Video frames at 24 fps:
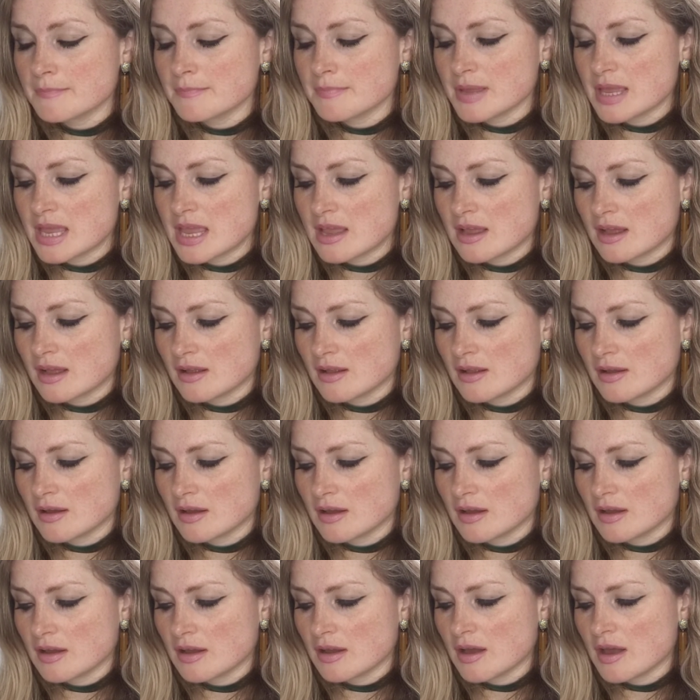
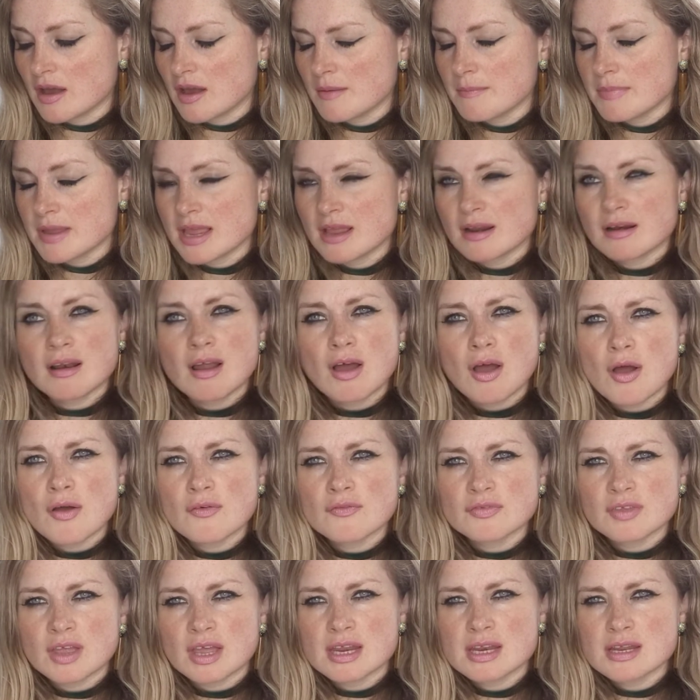being
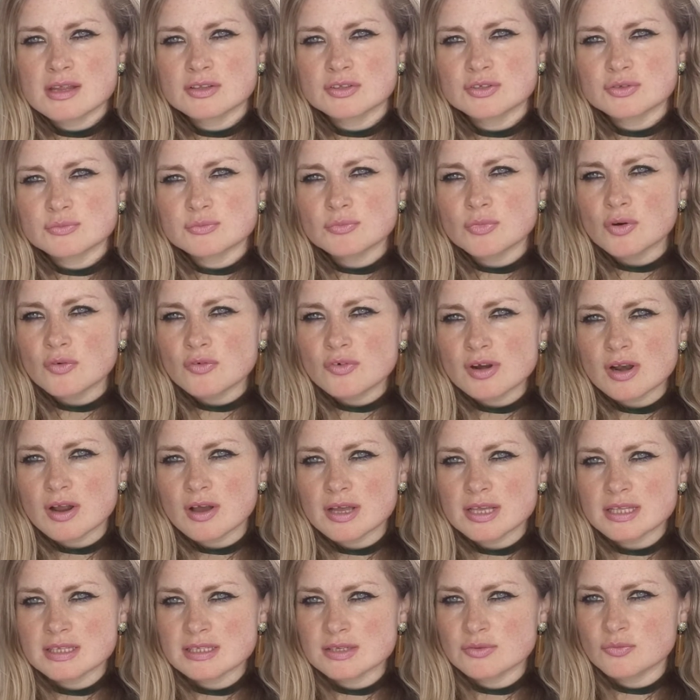laughed at in a
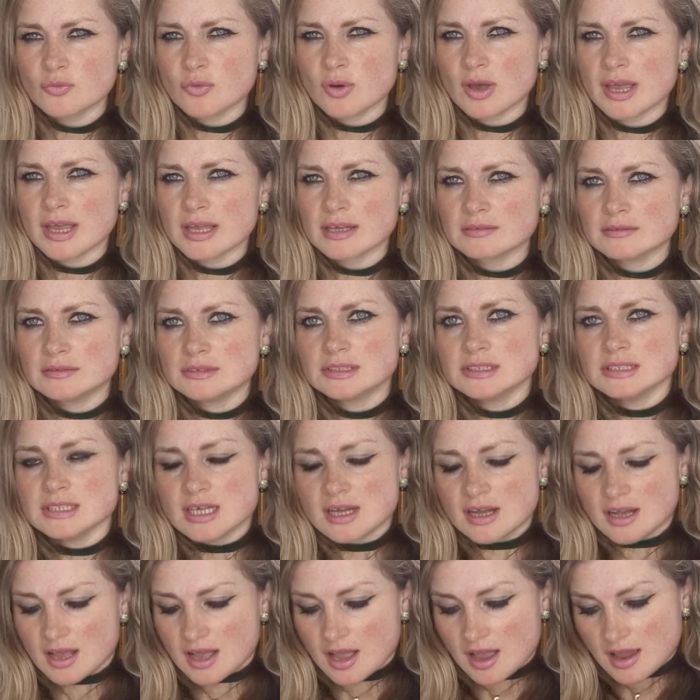demoralising way.
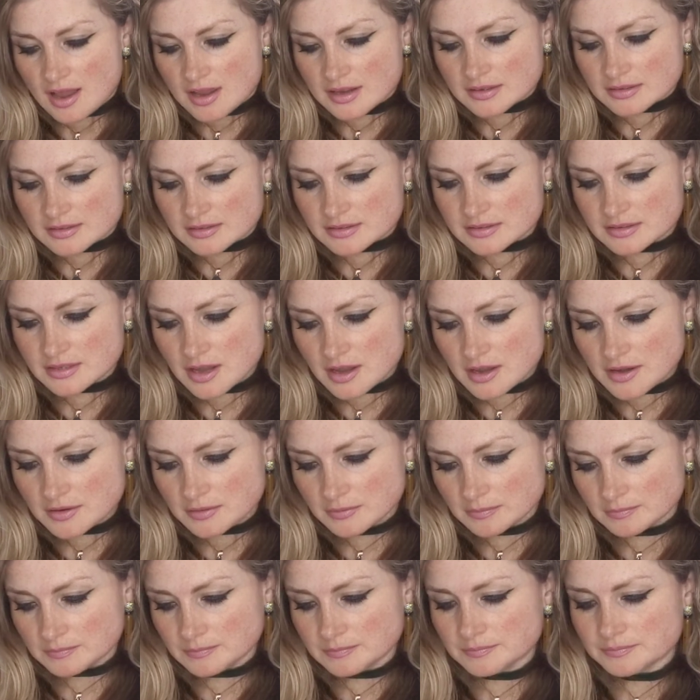So
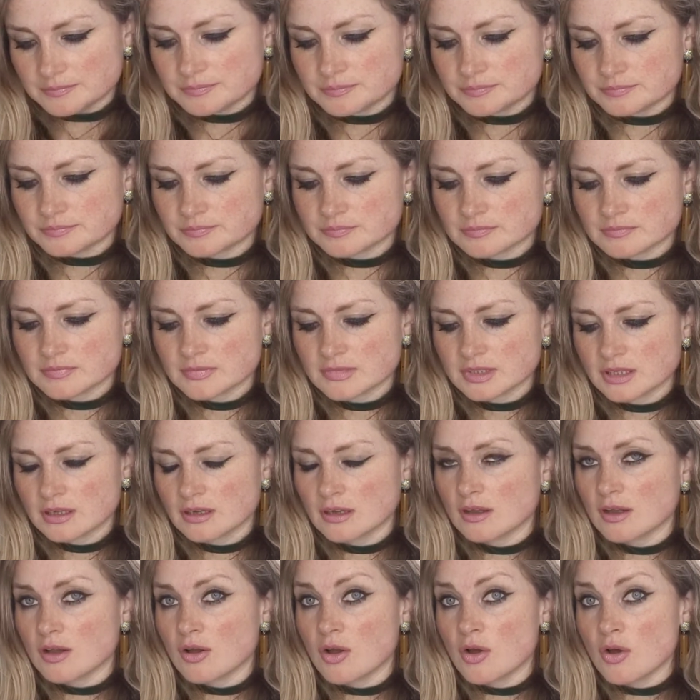
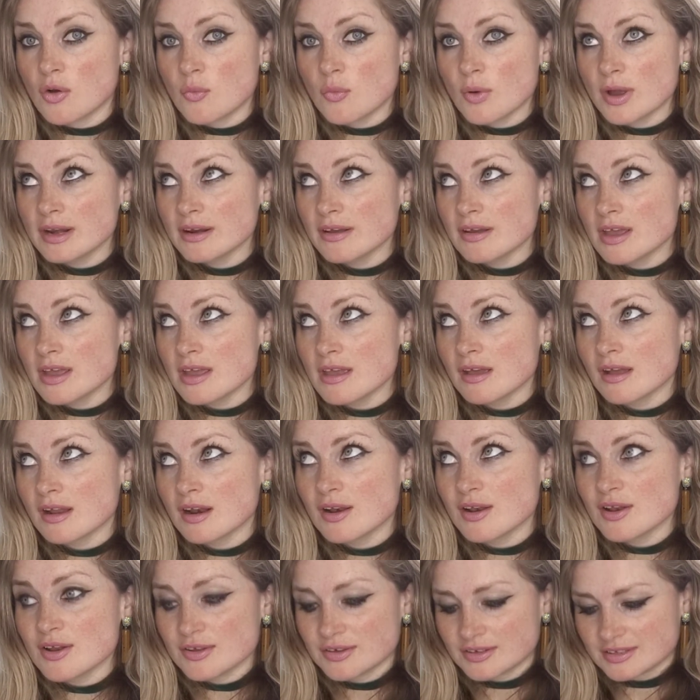when I
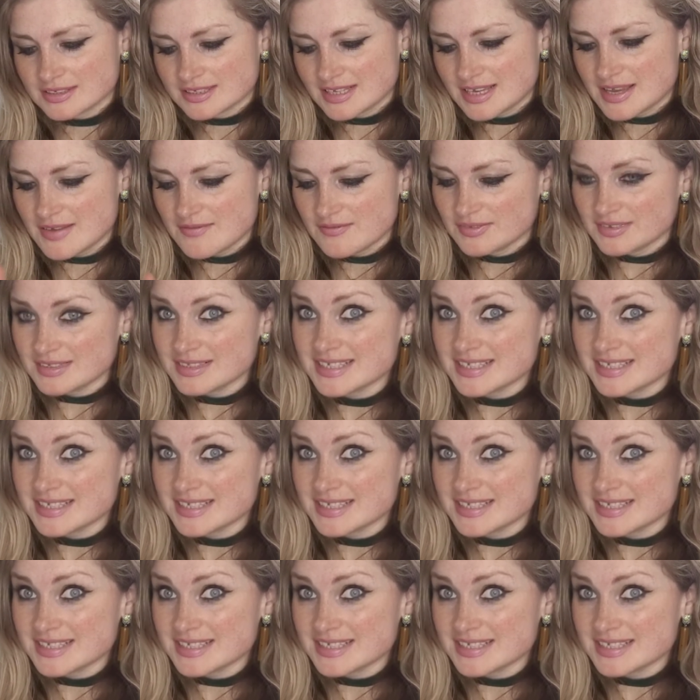looked even